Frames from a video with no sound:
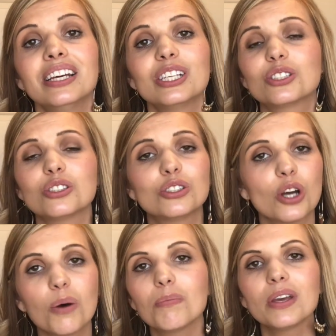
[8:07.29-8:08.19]
is to
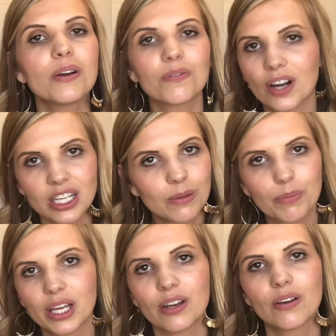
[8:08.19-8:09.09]
don't be afraid to
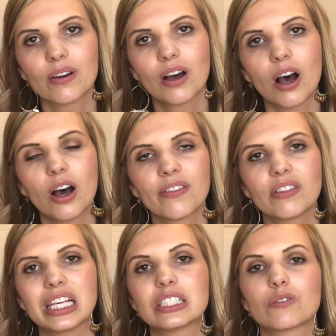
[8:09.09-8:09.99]
bid on
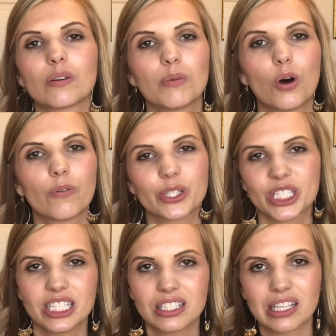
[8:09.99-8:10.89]
things from
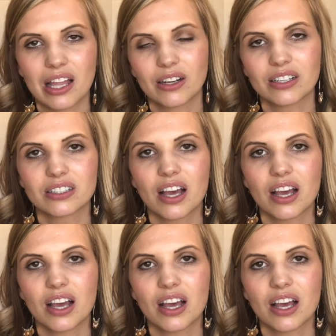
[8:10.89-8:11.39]
overseas sellers.